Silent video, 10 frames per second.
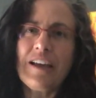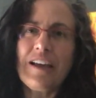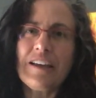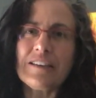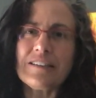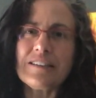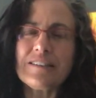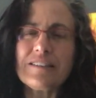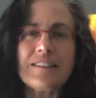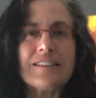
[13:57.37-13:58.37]
and
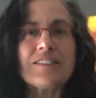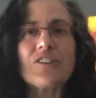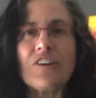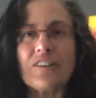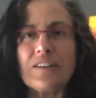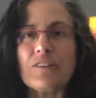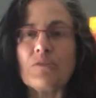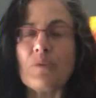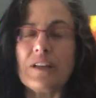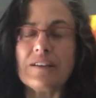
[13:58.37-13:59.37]
this is calling in the
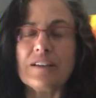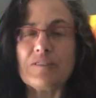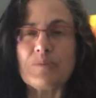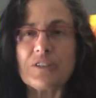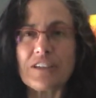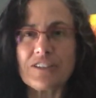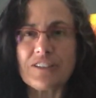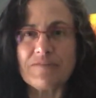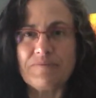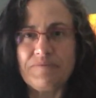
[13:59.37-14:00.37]
white light of protection.